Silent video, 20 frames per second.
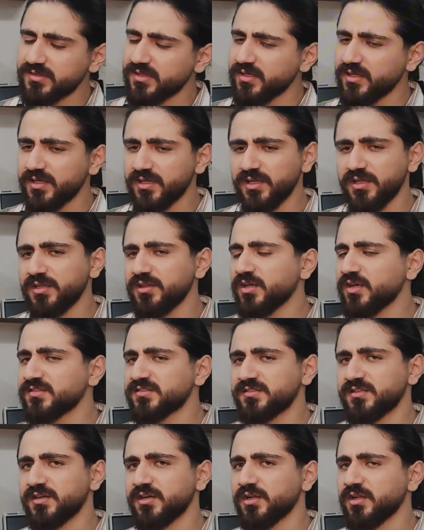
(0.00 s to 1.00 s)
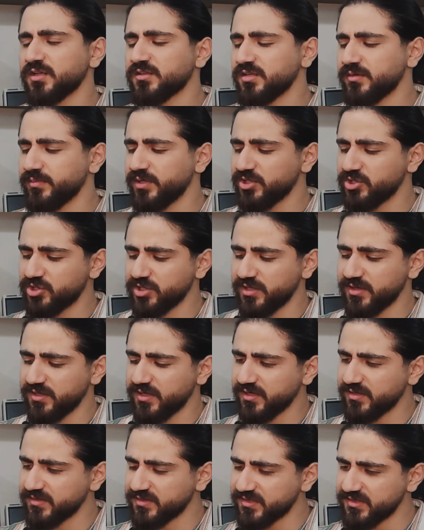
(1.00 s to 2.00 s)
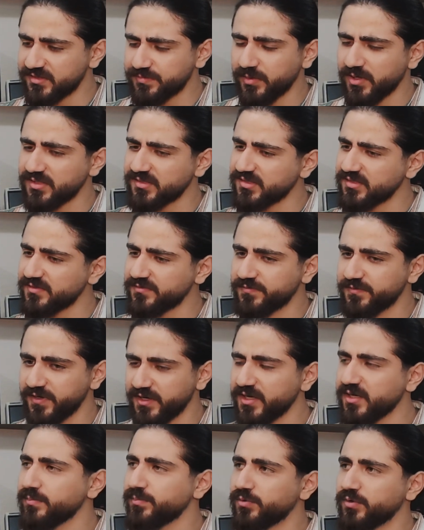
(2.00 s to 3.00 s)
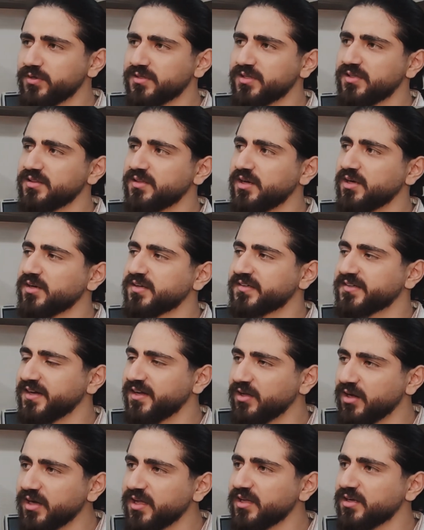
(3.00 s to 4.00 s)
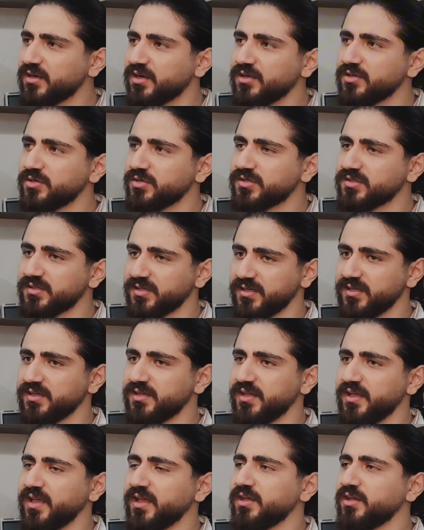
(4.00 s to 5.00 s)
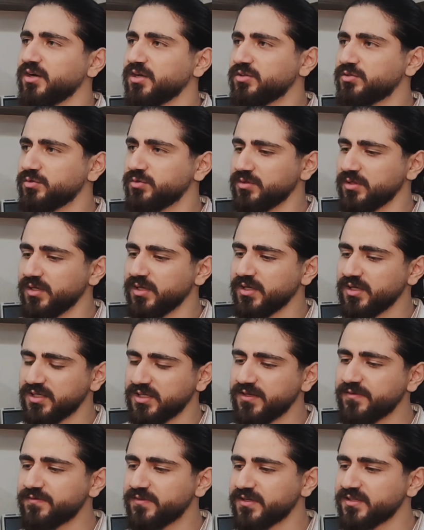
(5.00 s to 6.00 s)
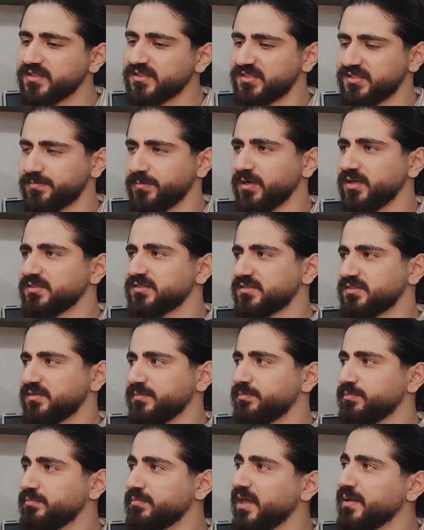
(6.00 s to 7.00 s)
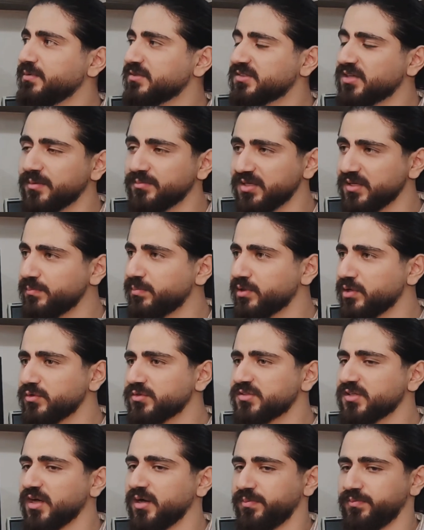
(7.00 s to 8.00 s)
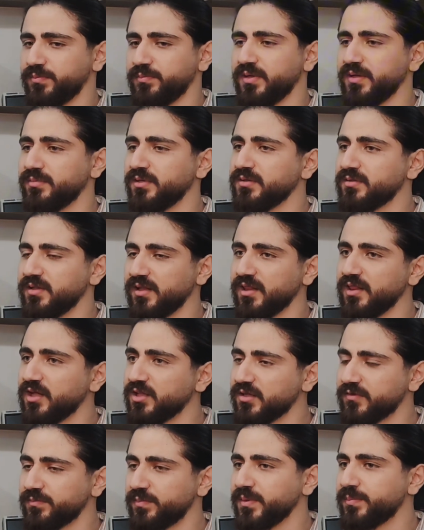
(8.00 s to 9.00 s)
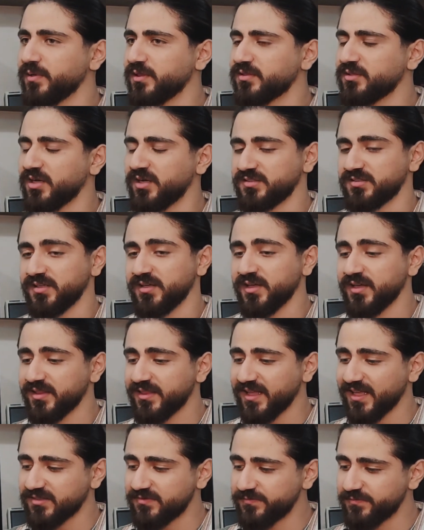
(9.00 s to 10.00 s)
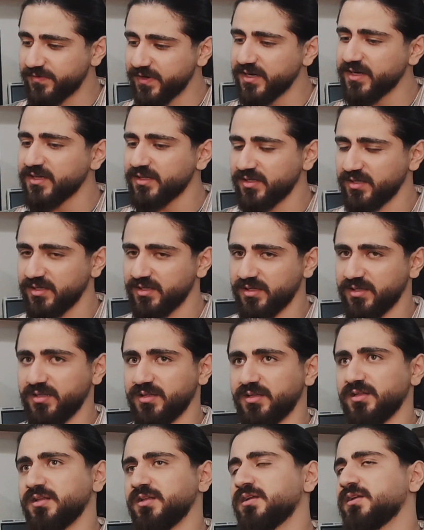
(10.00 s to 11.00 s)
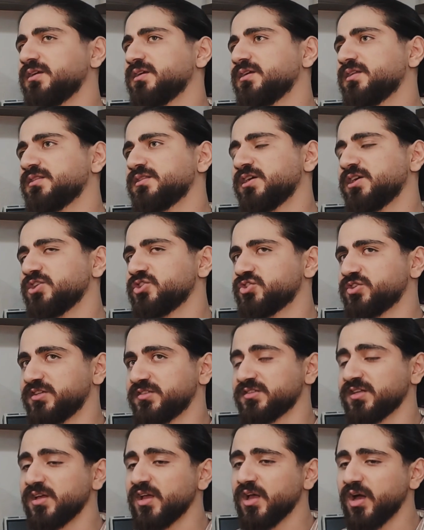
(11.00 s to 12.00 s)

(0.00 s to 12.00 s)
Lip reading: In industrial automation, the response is very important. They are relying on your AI to give the response. Maybe something blows up, maybe a lot of people dies. That's very dangerous.